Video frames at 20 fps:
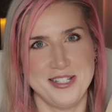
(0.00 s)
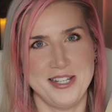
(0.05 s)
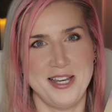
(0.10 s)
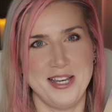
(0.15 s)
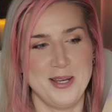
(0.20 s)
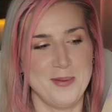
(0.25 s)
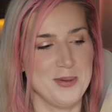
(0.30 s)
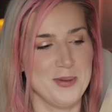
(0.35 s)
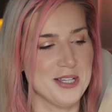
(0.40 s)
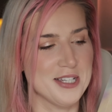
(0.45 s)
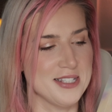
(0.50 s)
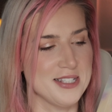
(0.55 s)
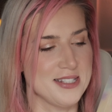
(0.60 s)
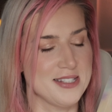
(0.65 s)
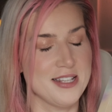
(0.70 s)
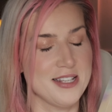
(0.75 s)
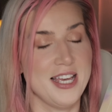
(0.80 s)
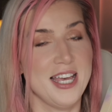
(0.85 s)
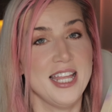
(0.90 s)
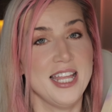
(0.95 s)
today
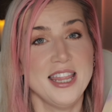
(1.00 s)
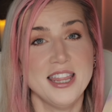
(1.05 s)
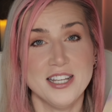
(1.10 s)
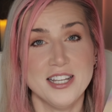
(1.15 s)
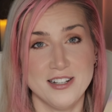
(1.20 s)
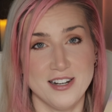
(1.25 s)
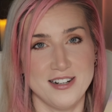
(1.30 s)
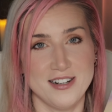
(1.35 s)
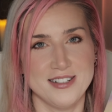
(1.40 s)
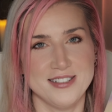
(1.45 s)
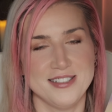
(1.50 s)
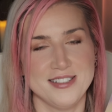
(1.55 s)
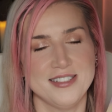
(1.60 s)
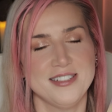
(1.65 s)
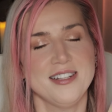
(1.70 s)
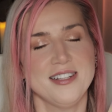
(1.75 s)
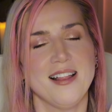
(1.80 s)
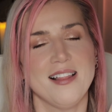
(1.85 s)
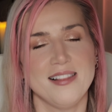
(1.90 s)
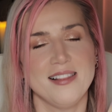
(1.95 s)
because in the
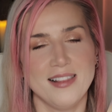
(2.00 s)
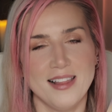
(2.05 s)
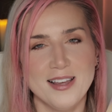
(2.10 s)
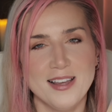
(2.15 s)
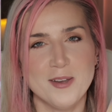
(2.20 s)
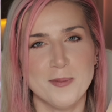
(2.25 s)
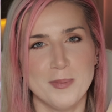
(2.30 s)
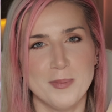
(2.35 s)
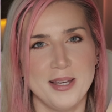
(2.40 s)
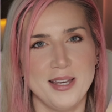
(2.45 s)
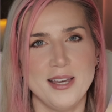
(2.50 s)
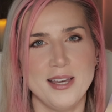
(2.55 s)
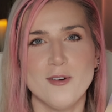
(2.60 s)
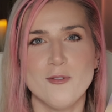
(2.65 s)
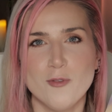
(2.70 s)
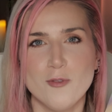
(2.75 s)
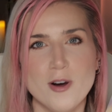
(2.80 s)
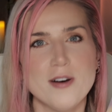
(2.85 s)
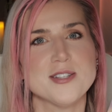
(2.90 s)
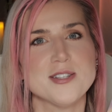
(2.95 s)
garden, like
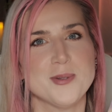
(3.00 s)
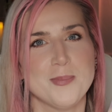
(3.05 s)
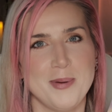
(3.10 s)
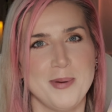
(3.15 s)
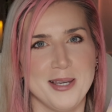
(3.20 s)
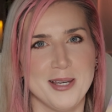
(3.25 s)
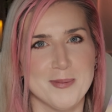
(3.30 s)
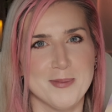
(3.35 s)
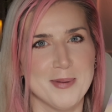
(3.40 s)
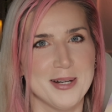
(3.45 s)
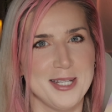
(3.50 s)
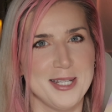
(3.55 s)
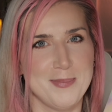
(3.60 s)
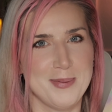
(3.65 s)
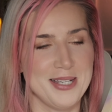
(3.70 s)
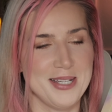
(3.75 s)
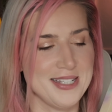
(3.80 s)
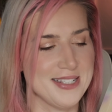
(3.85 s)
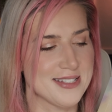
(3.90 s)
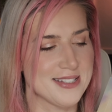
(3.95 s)
me, rocks a pink money
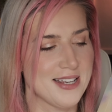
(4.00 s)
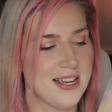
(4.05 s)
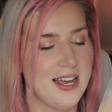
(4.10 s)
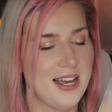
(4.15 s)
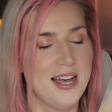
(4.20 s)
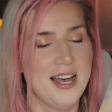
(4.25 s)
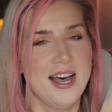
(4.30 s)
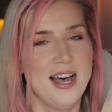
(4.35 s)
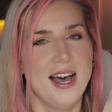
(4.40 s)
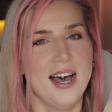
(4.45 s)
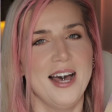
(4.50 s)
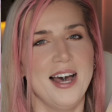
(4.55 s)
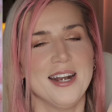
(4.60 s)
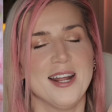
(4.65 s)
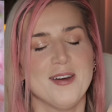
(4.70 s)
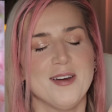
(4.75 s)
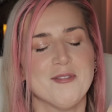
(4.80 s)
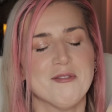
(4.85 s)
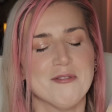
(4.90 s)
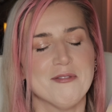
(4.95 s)
piece.
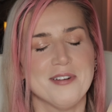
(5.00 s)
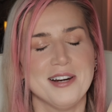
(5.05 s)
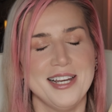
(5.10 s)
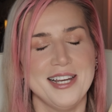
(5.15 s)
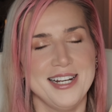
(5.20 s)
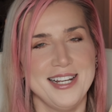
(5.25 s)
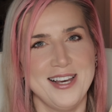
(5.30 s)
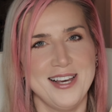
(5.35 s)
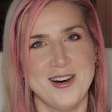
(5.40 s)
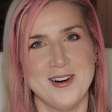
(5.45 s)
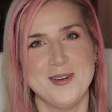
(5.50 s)
And I really